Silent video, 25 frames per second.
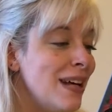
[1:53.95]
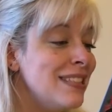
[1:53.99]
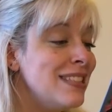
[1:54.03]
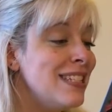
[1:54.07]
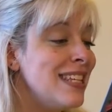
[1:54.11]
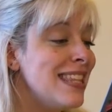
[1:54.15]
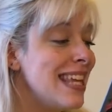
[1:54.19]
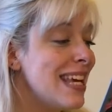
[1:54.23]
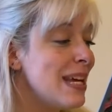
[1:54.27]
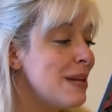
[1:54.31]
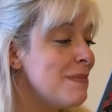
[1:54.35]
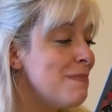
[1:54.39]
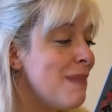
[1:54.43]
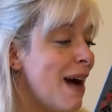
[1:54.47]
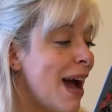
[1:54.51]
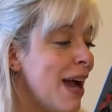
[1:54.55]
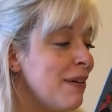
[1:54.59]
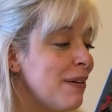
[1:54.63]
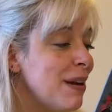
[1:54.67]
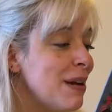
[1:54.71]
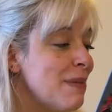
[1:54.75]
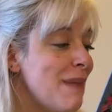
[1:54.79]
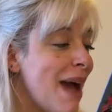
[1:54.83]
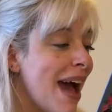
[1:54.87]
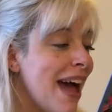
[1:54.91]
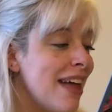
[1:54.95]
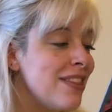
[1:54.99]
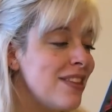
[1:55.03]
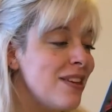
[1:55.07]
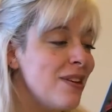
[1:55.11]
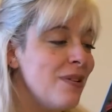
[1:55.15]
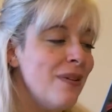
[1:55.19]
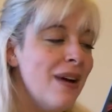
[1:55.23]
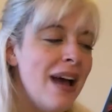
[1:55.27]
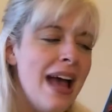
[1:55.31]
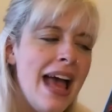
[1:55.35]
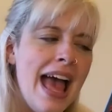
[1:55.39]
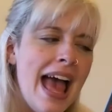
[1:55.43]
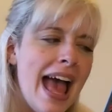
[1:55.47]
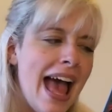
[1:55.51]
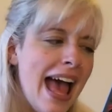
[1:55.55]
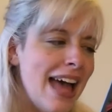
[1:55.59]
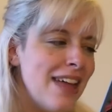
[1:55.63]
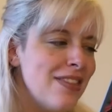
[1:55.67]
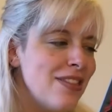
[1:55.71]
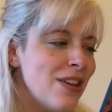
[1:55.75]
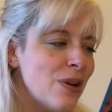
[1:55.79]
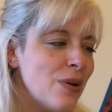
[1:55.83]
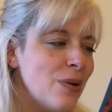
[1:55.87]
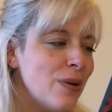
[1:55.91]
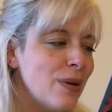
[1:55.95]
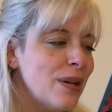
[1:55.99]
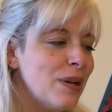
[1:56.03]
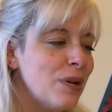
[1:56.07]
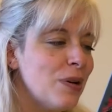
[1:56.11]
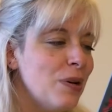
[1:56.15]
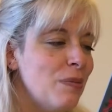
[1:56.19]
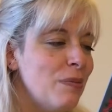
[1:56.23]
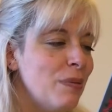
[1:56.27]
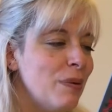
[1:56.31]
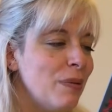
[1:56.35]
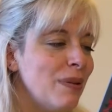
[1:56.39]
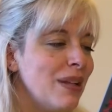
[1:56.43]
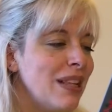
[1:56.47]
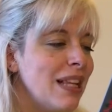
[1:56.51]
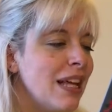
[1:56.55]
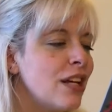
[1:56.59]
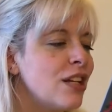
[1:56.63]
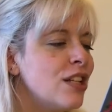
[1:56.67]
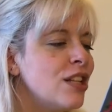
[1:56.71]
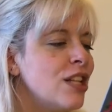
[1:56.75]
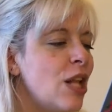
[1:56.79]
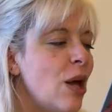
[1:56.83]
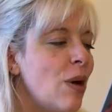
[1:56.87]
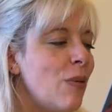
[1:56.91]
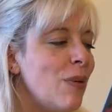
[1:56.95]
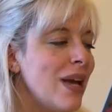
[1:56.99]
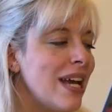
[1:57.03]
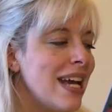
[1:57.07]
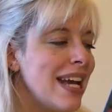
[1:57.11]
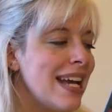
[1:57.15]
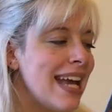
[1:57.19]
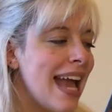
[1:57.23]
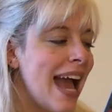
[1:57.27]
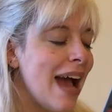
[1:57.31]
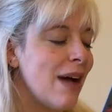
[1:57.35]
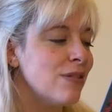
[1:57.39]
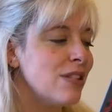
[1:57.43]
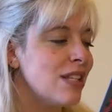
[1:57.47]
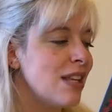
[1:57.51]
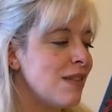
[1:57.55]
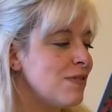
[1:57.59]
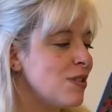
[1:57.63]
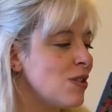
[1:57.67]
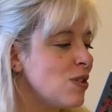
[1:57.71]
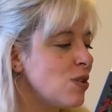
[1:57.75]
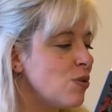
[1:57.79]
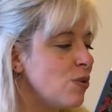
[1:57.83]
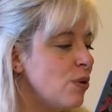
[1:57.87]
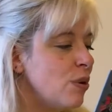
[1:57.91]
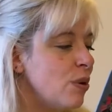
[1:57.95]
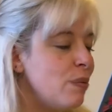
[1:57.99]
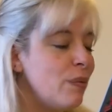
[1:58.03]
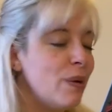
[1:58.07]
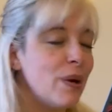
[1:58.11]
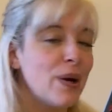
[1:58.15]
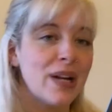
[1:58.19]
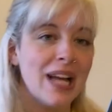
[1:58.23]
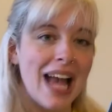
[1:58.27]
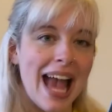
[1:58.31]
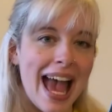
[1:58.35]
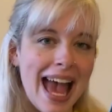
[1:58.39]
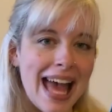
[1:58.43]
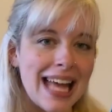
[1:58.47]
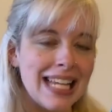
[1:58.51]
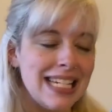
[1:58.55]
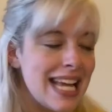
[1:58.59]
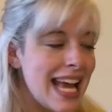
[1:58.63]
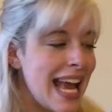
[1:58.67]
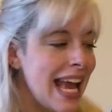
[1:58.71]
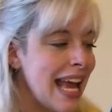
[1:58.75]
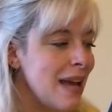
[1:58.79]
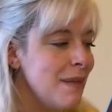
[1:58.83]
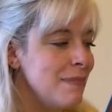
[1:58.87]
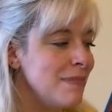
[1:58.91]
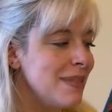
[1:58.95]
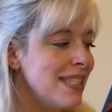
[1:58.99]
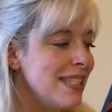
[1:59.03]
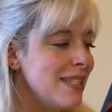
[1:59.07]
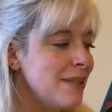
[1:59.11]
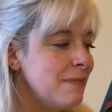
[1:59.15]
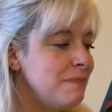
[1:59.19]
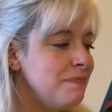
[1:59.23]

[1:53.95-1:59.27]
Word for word: to the admiring Matthew and the critical Marilla glowing accounts of schoolwork and aims.